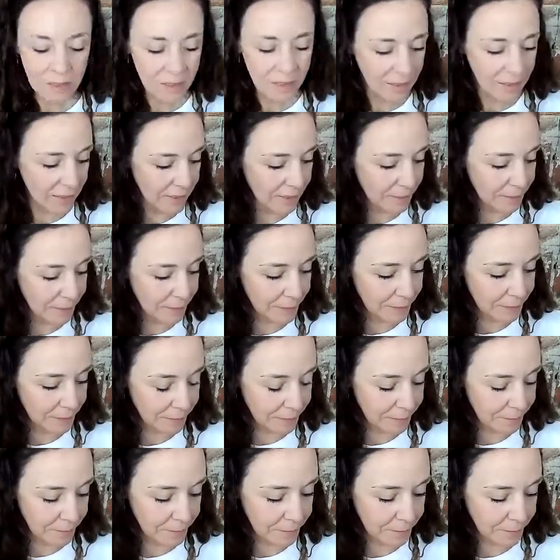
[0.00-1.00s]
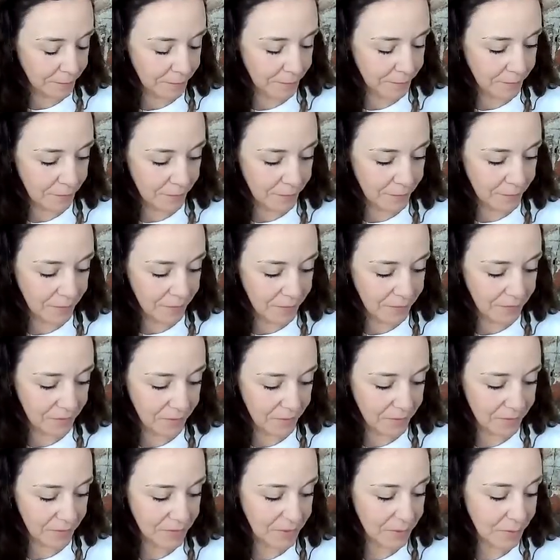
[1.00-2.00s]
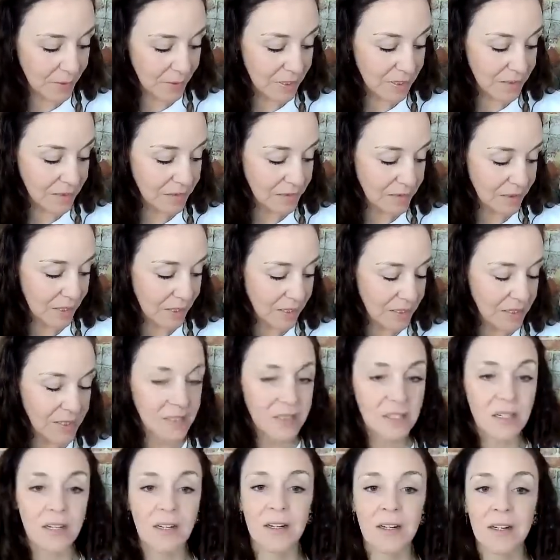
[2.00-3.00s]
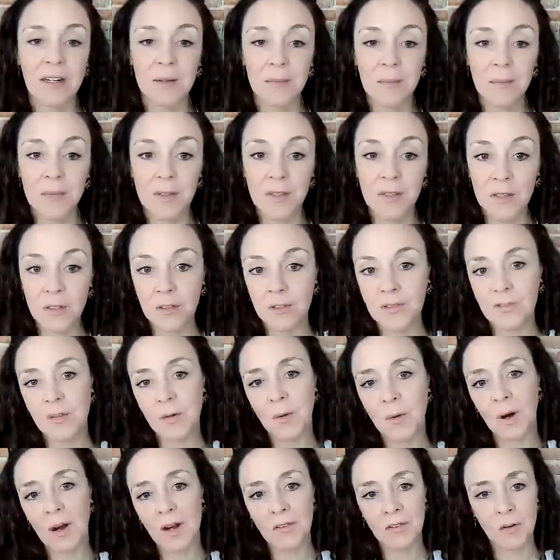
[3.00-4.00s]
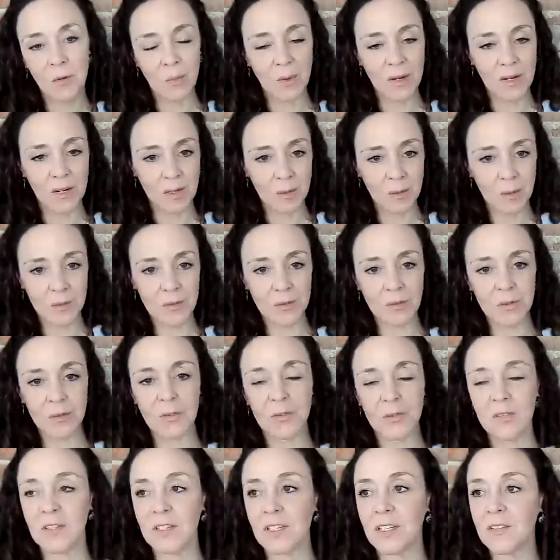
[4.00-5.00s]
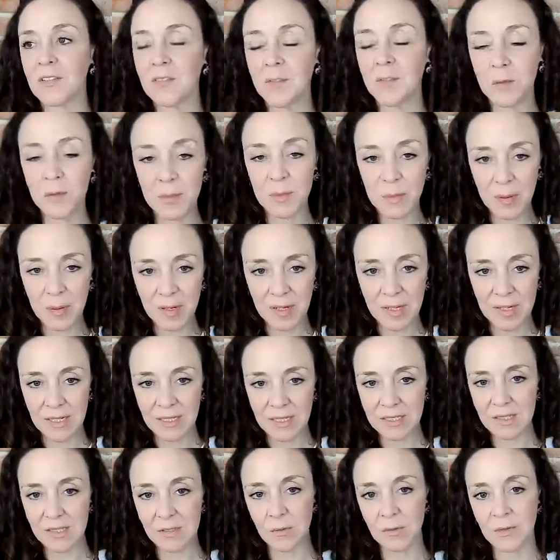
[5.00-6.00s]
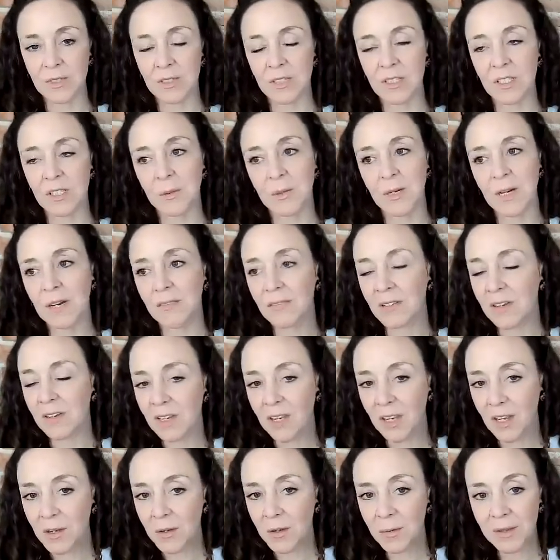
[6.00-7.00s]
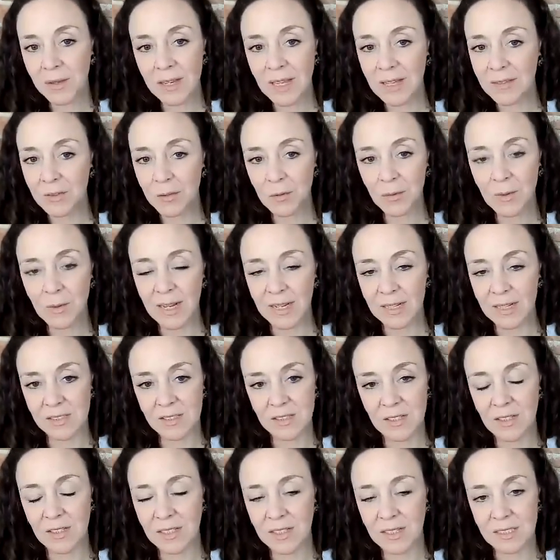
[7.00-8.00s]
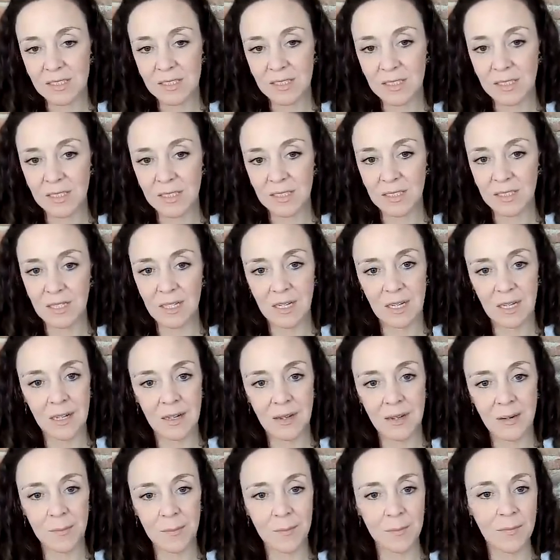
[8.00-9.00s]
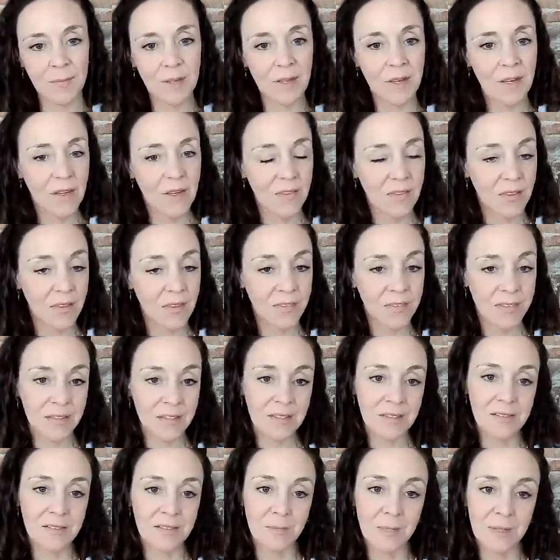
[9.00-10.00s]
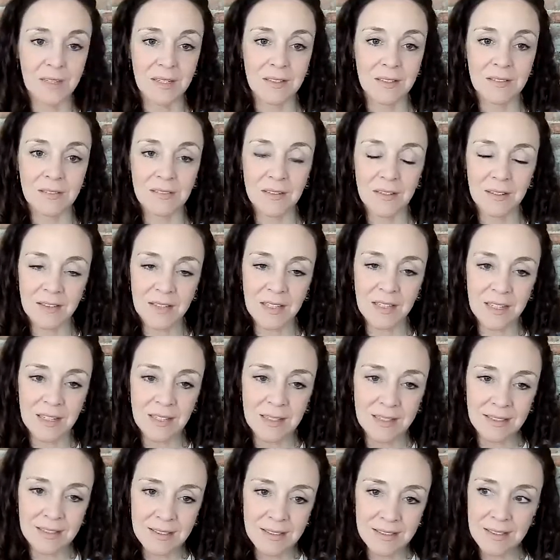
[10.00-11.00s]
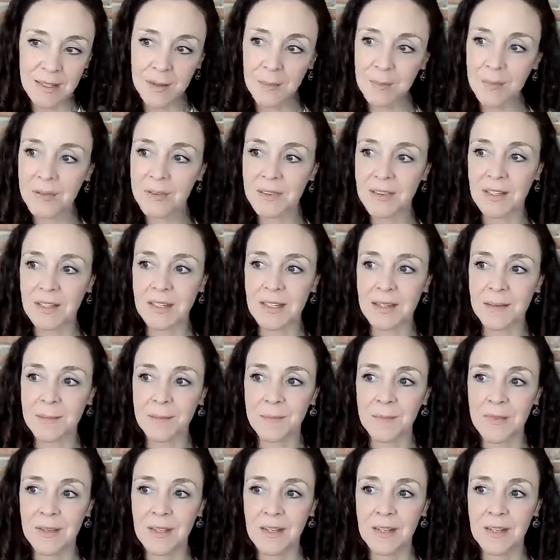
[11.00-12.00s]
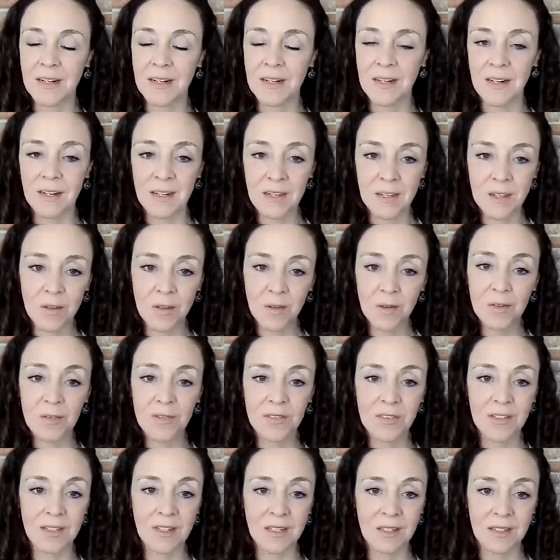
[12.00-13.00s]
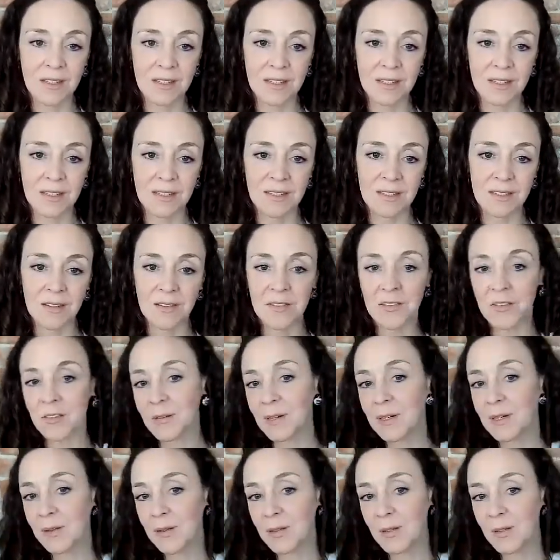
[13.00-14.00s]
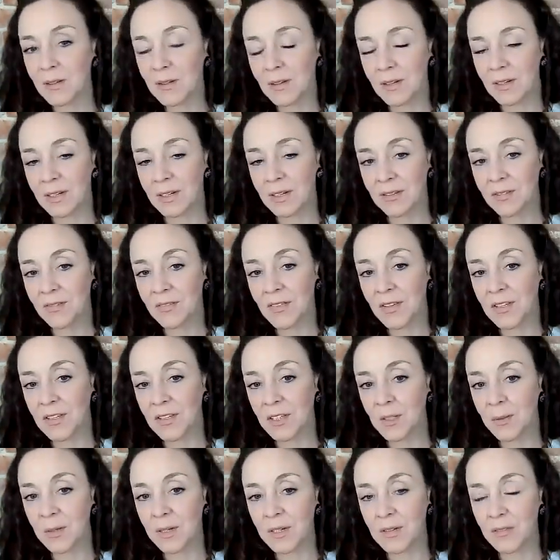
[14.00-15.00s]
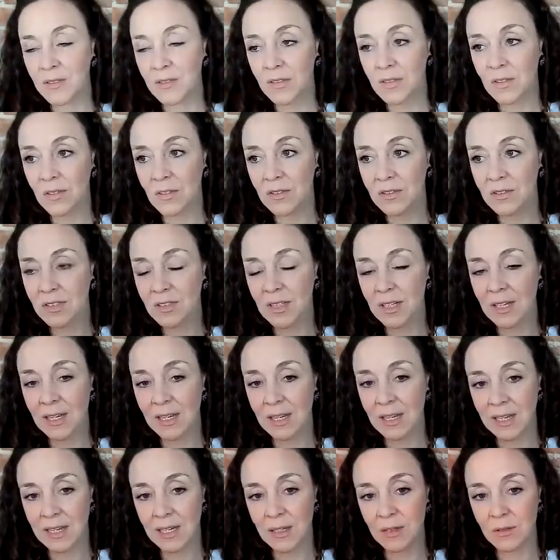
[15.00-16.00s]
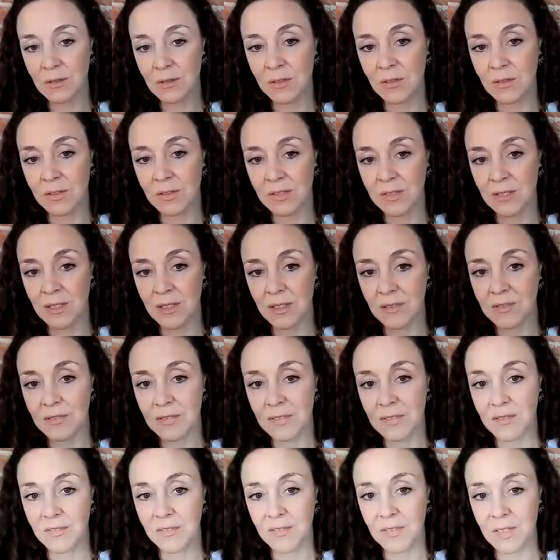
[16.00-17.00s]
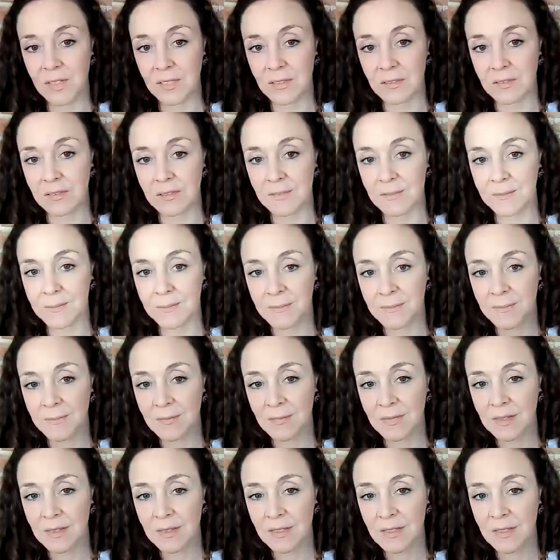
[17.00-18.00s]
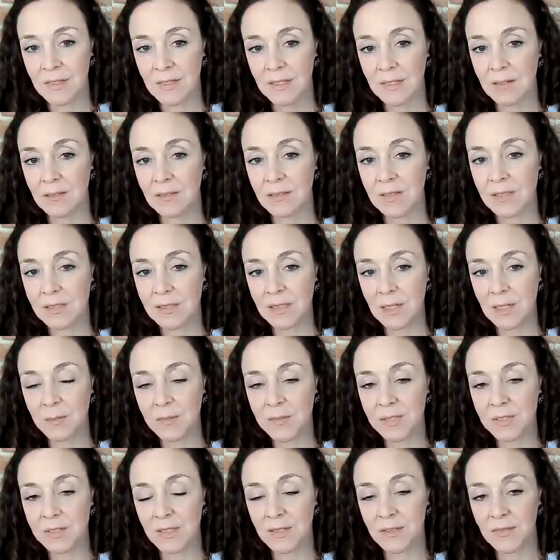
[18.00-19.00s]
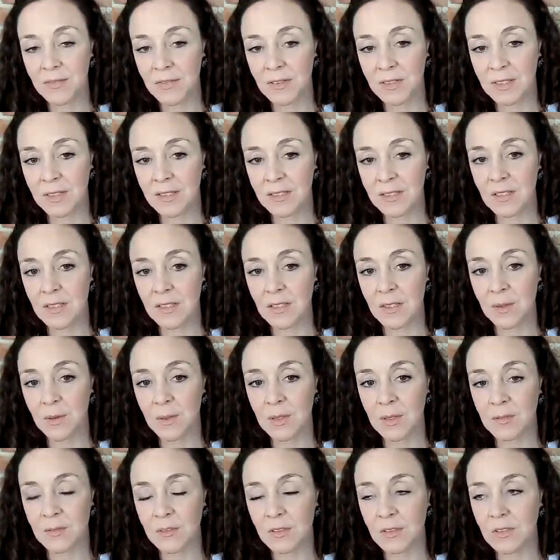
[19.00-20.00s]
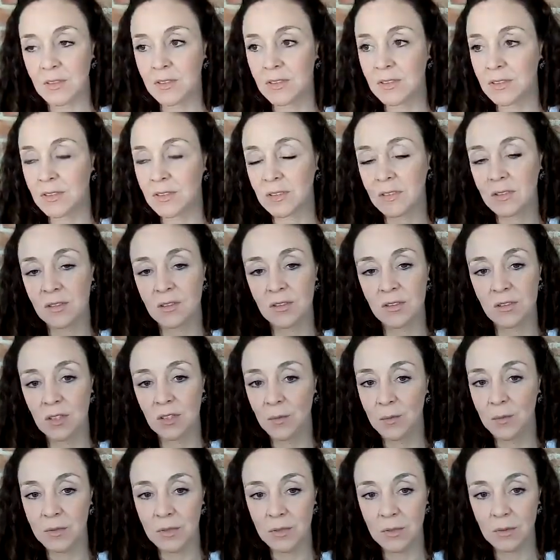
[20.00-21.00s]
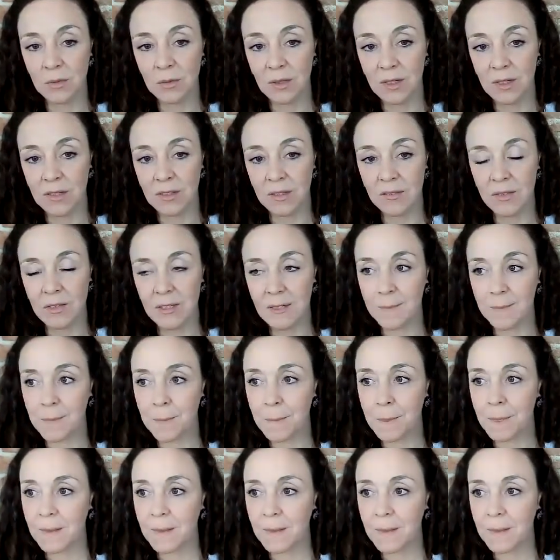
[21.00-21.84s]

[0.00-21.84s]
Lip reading: Um, so this means that any time that you feel overwhelmed or that you feel depressed or that you have a low level anxiety, that this means that there is something along the line throughout your life that you have not allowed yourself to feel. There is some suffering that you have just stomped all over.